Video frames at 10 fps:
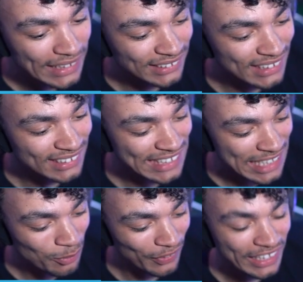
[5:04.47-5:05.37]
to
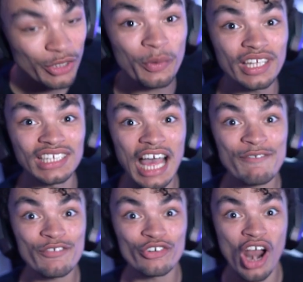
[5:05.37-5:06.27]
see what they do with the
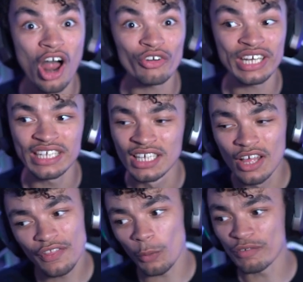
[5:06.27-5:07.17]
last Ferrari.
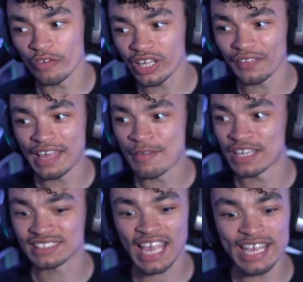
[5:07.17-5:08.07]
Though we've already got the
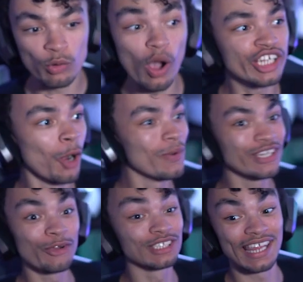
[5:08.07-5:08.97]
FXX-K. What can we
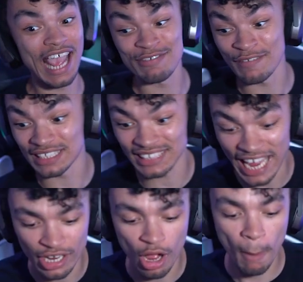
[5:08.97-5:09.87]
do to the
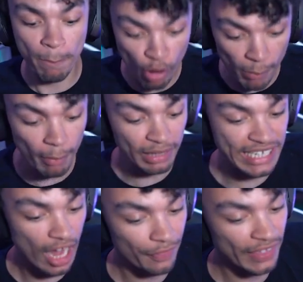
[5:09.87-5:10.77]
FXX-K? Probably
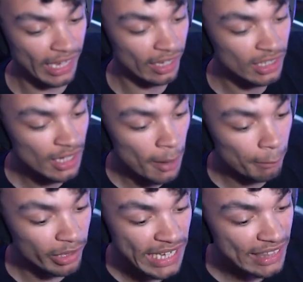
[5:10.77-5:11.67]
nothing.
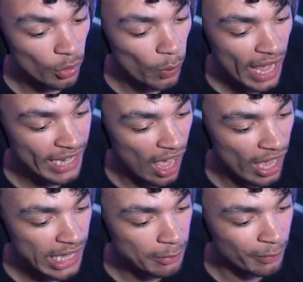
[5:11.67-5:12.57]
But either way,
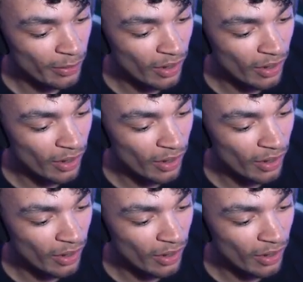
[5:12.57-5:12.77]
I am,